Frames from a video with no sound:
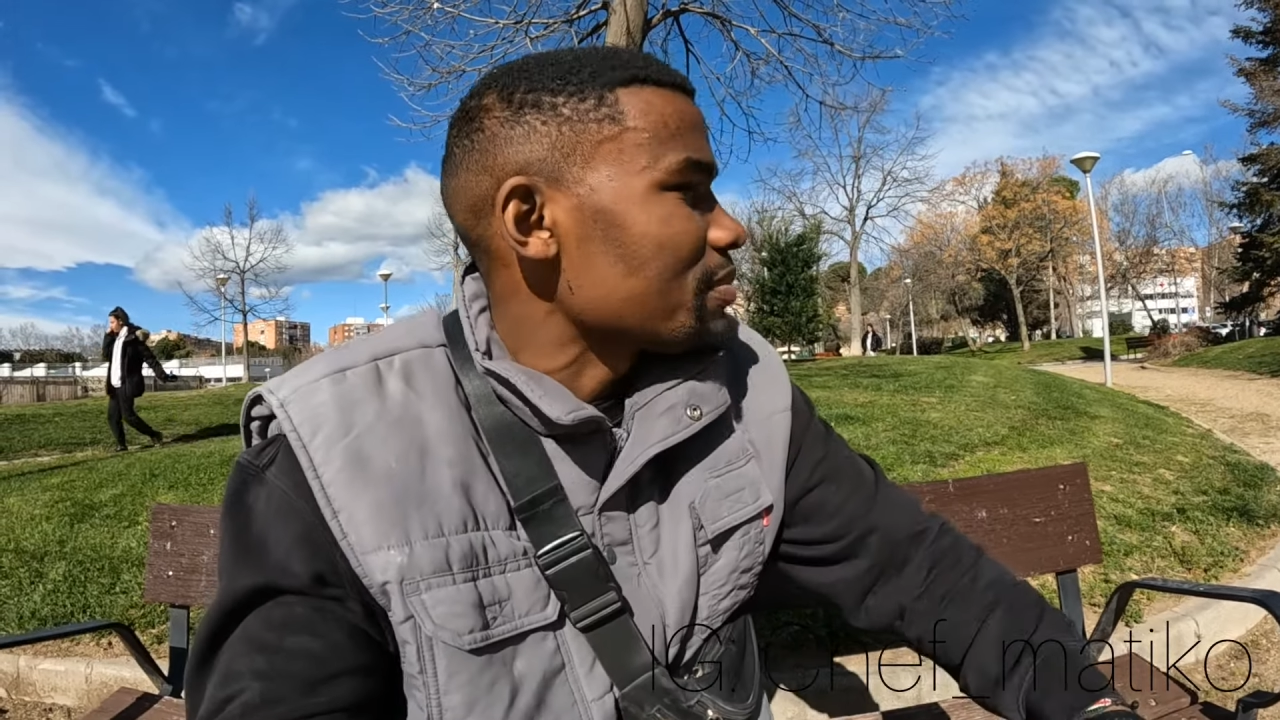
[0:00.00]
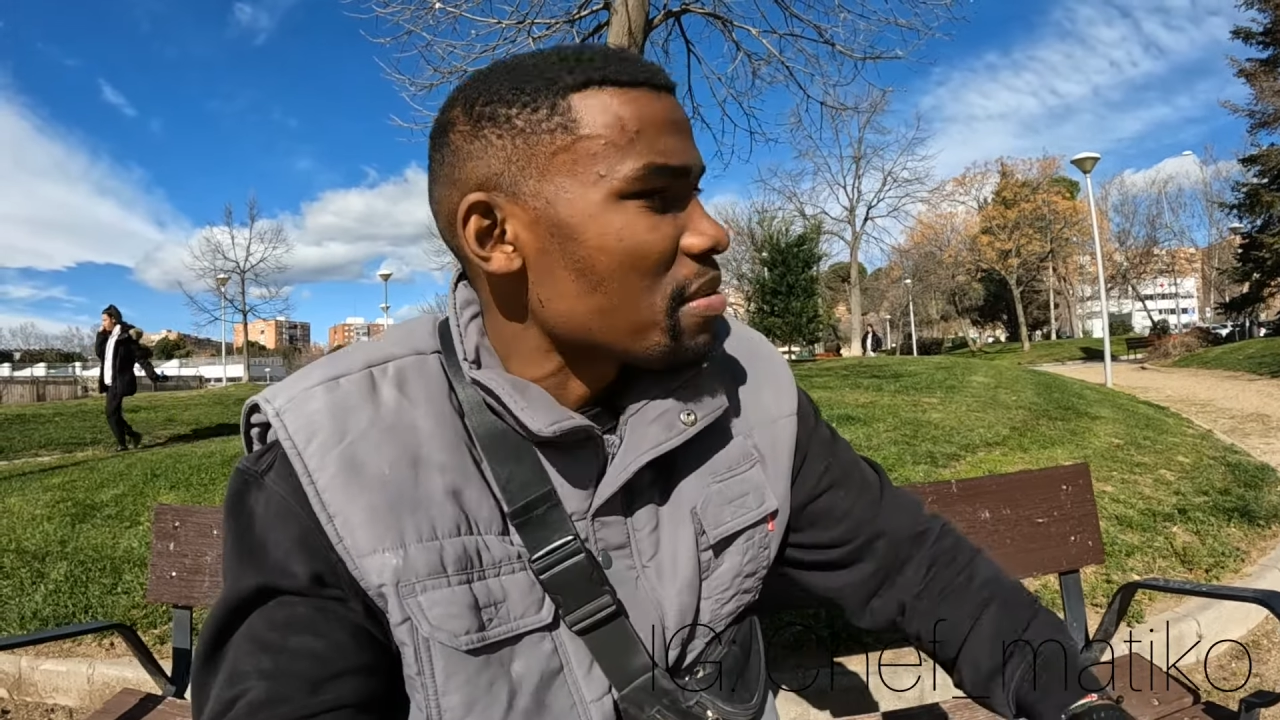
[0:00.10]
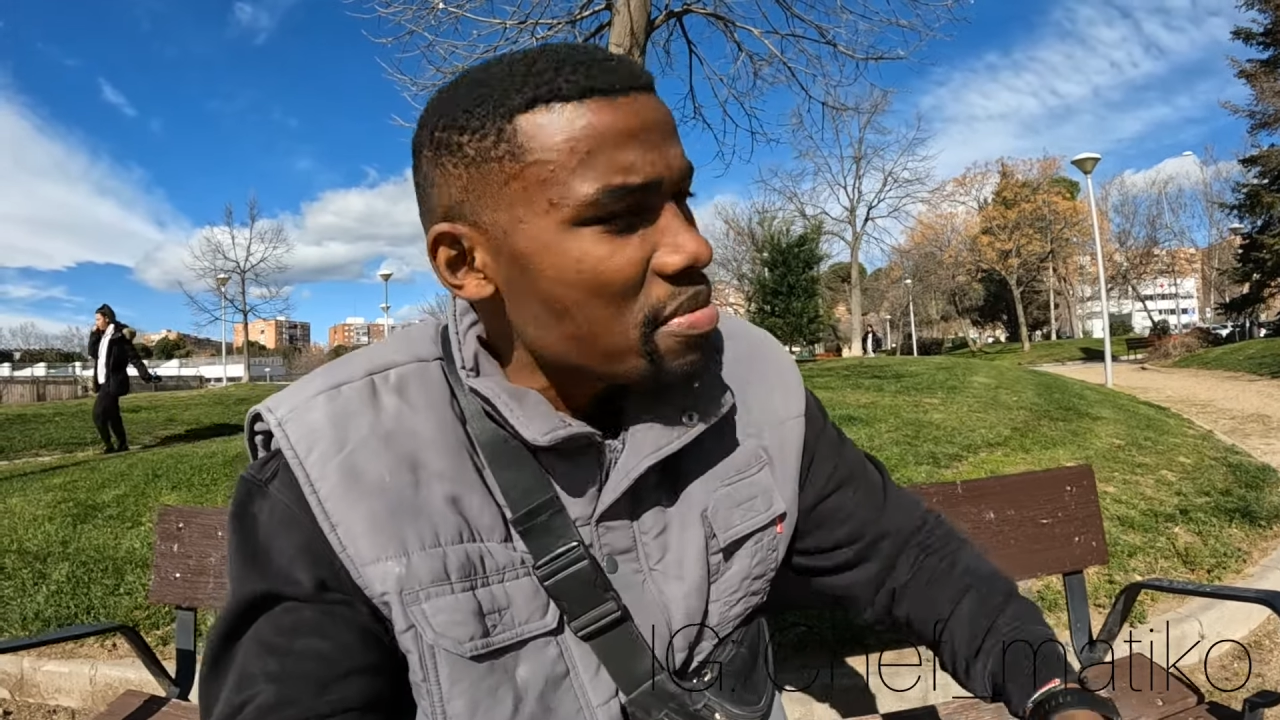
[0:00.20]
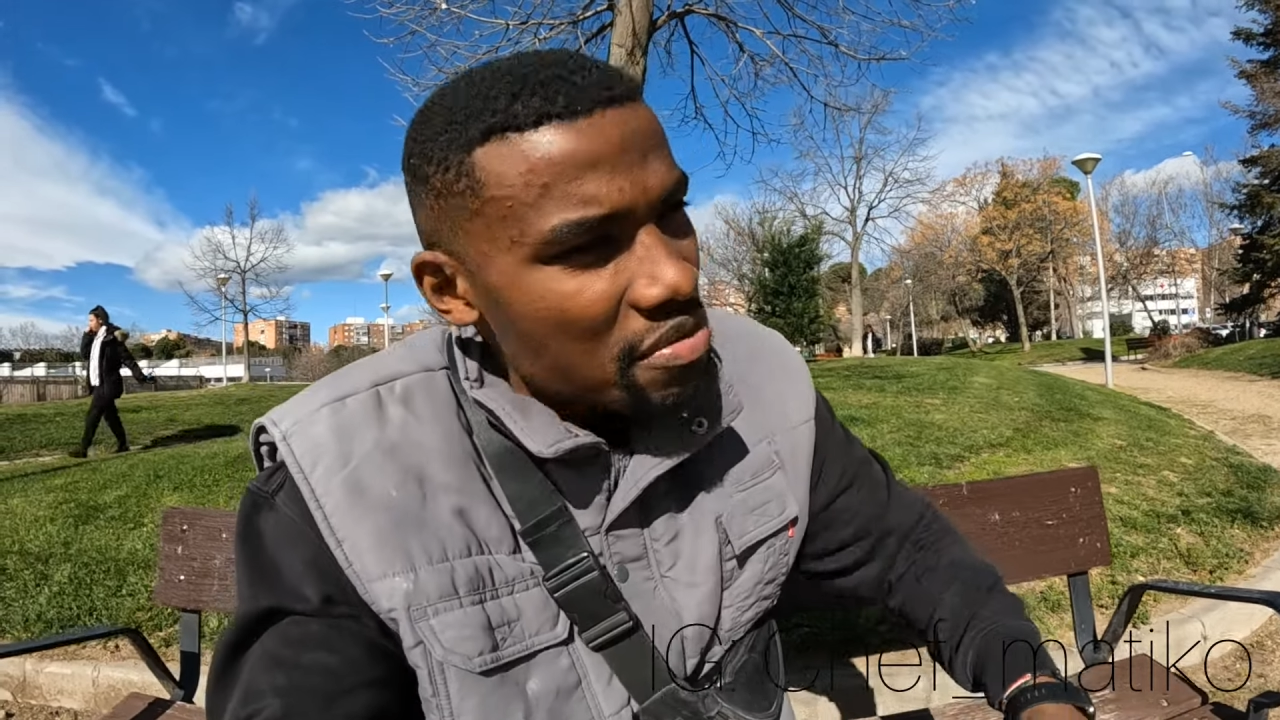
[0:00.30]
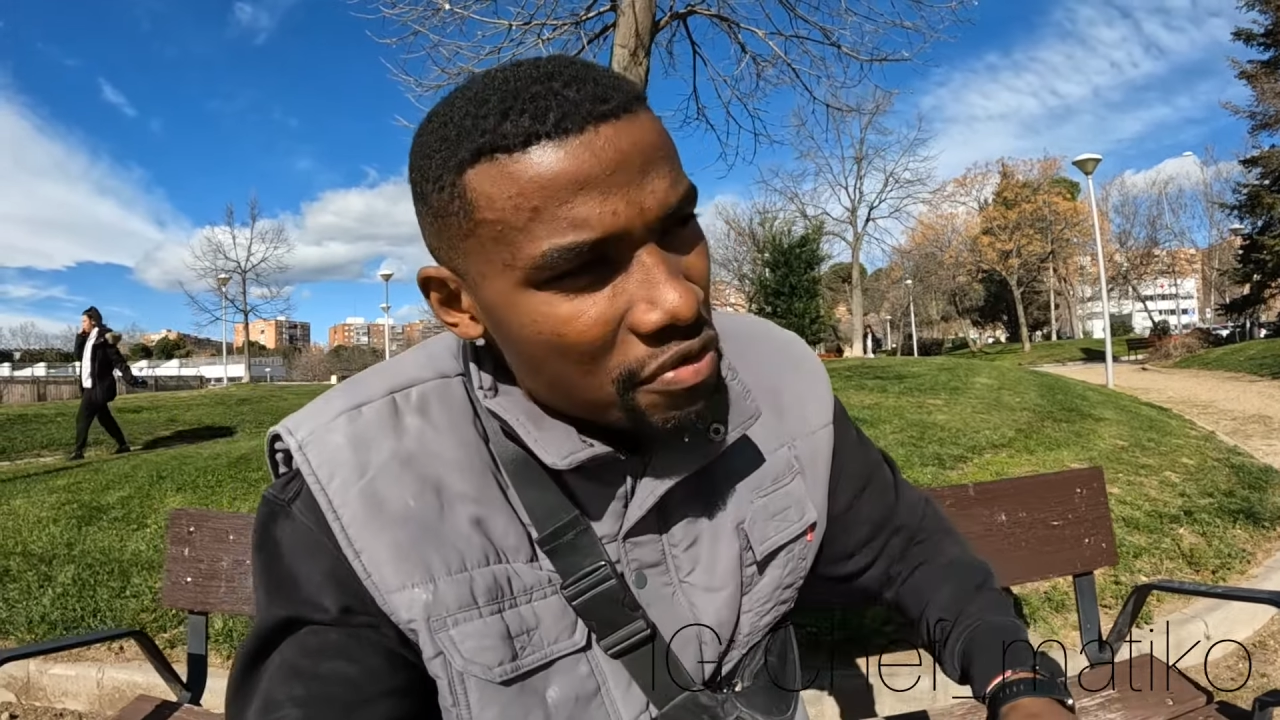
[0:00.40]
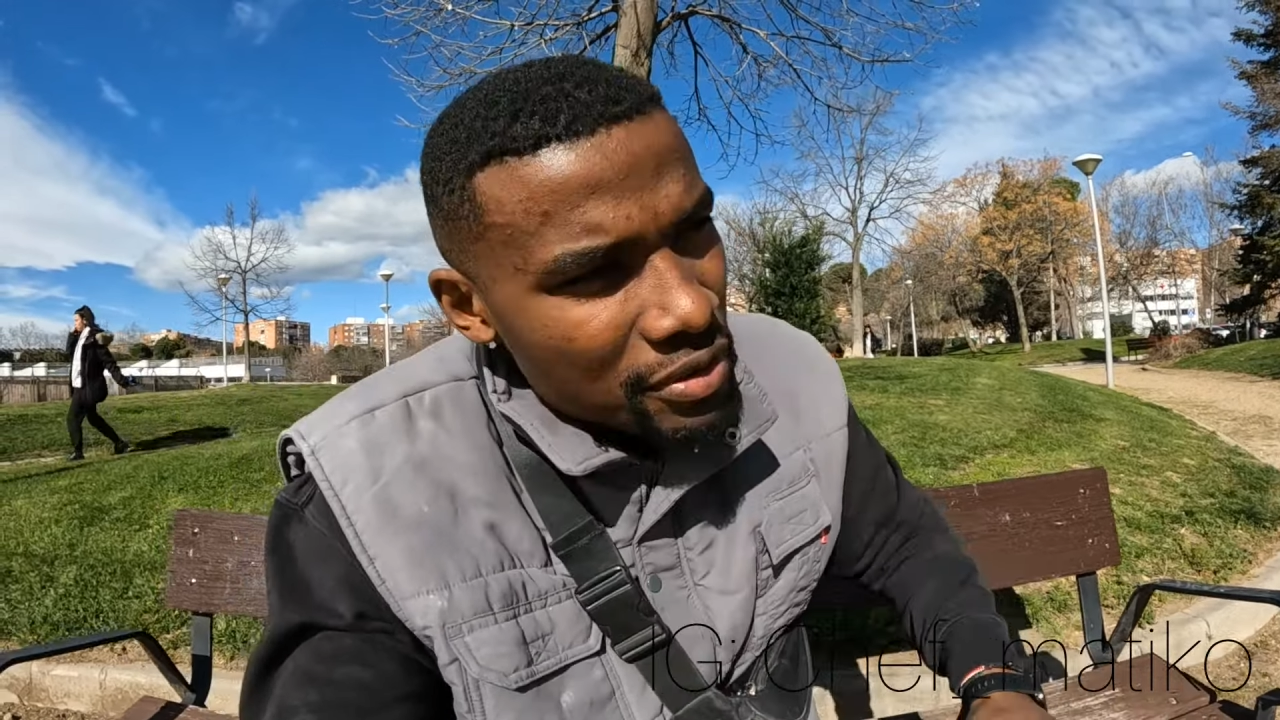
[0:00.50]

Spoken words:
maybe in